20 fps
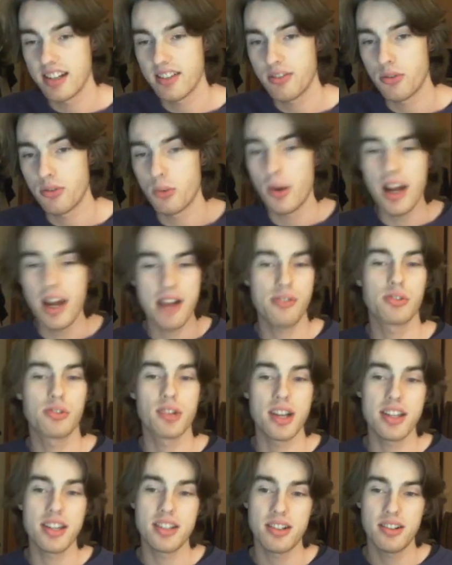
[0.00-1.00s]
for whatever
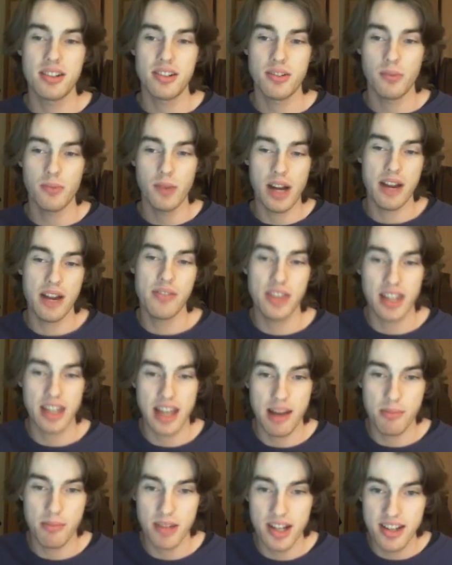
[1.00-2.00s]
reason, wherever the
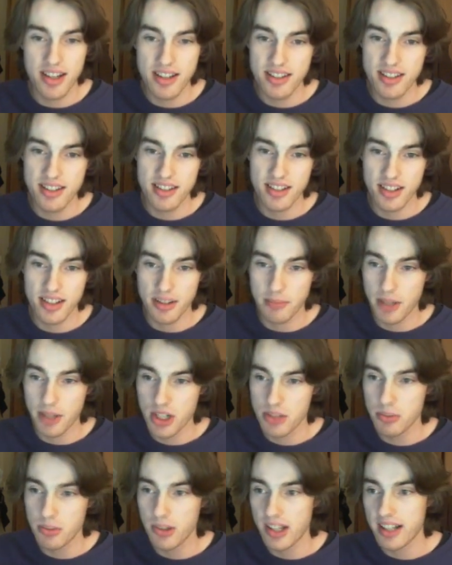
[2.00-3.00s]
camera is, you're
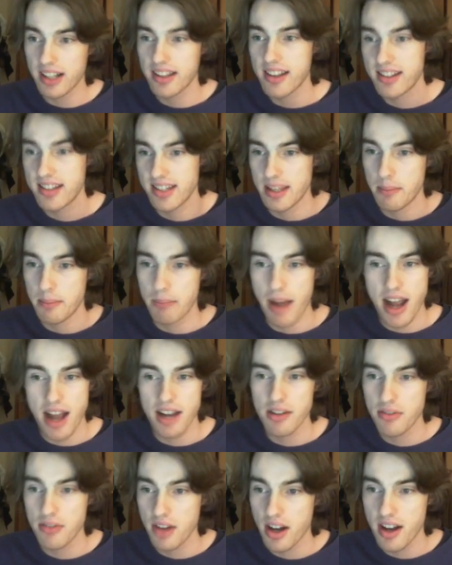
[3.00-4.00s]
much more likely to see the
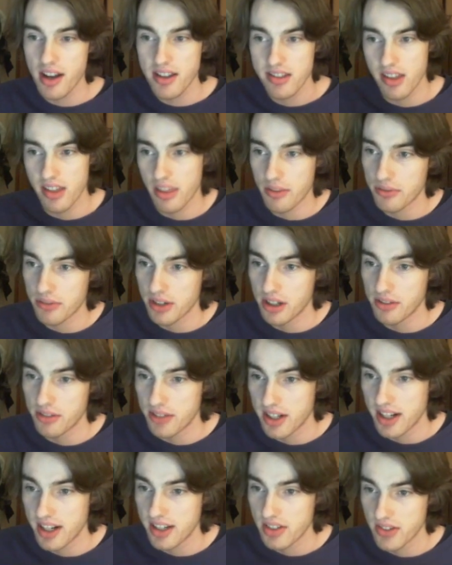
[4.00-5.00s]
back of cars than the front of
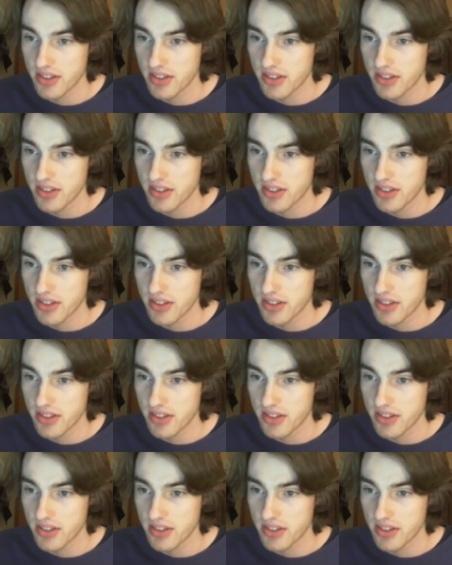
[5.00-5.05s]
cars.